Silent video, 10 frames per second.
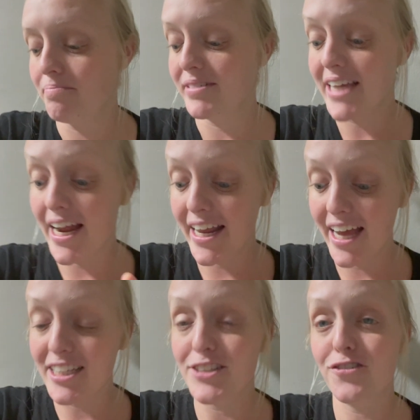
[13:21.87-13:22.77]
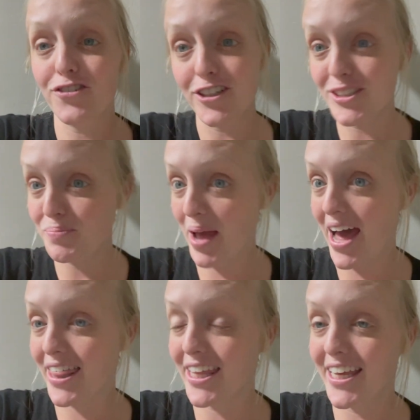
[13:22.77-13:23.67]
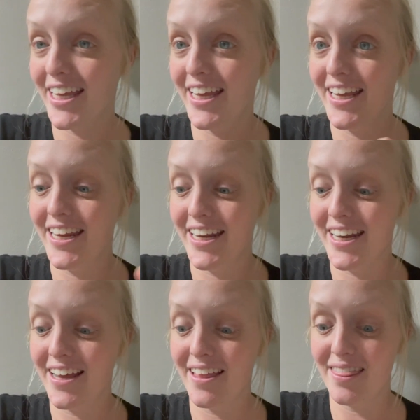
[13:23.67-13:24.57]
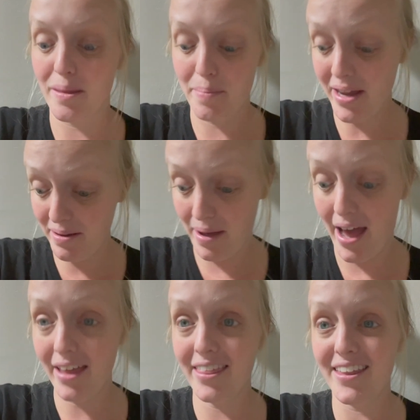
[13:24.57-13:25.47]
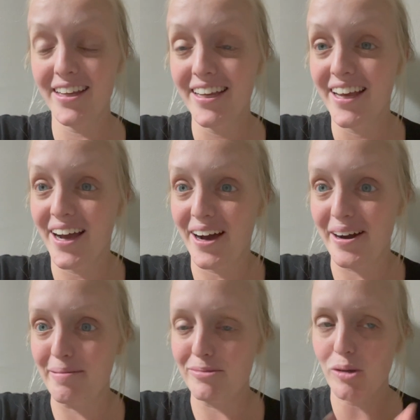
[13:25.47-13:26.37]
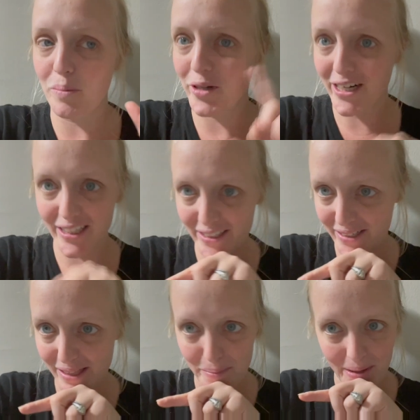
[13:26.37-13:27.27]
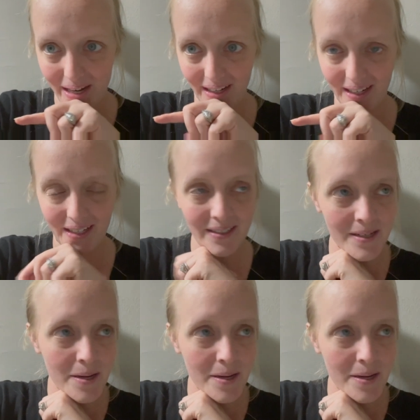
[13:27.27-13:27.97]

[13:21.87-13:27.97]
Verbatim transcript: Teddy had his first bath in the big bath. So I'll put in a little clip here.